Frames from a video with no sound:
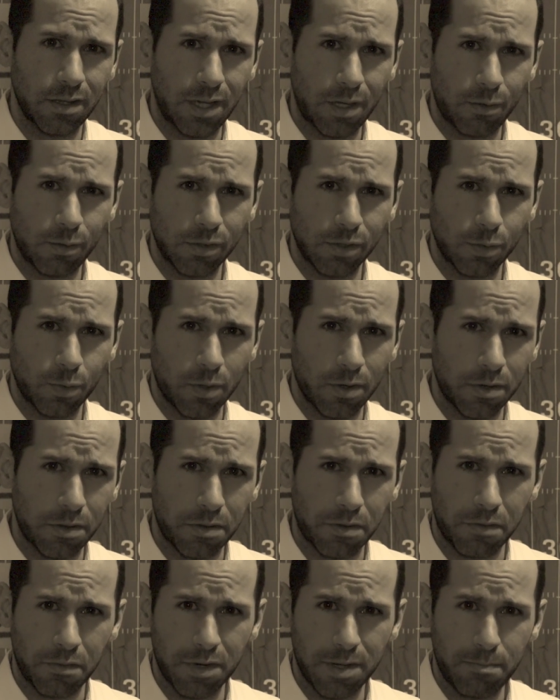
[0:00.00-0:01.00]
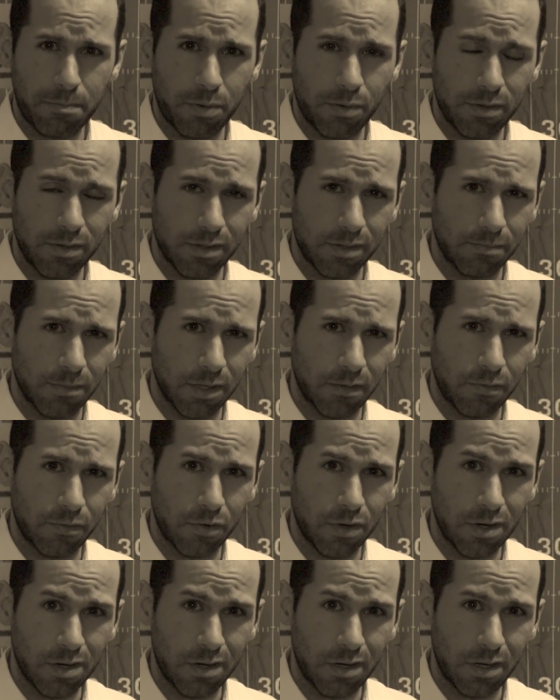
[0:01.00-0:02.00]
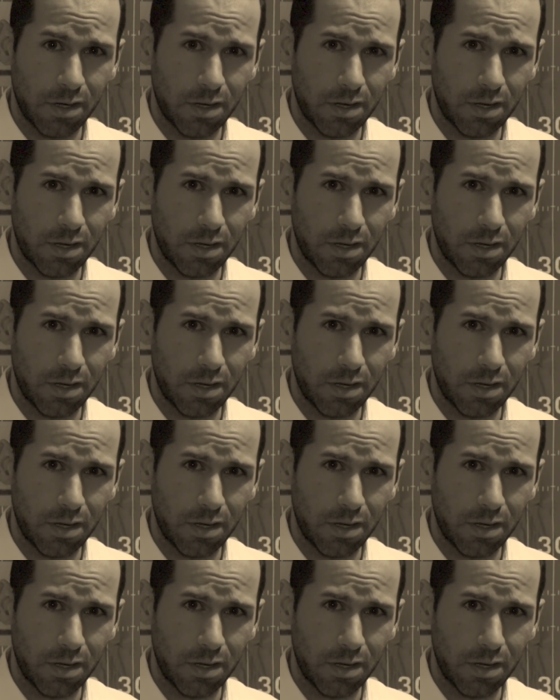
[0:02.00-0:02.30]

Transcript: That one's worth 3 points, my friend.